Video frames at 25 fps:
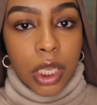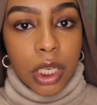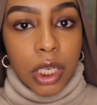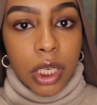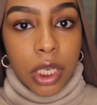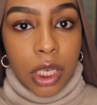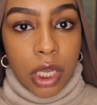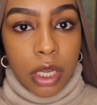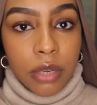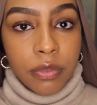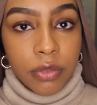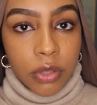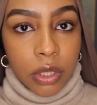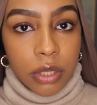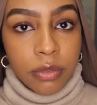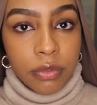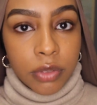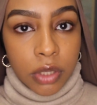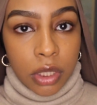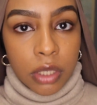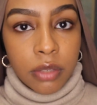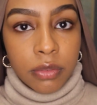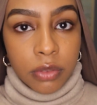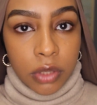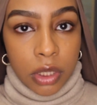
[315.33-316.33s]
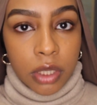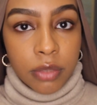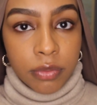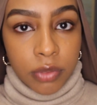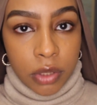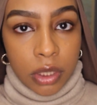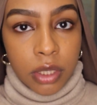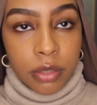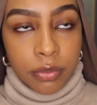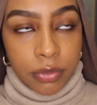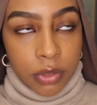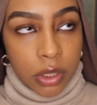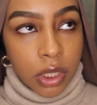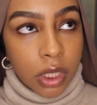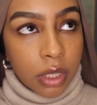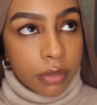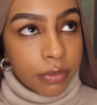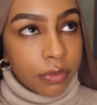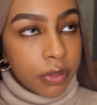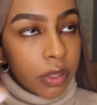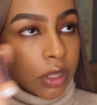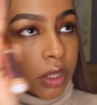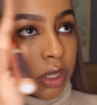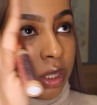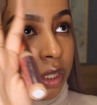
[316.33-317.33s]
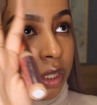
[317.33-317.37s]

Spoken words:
Love, love, love, love, love, love.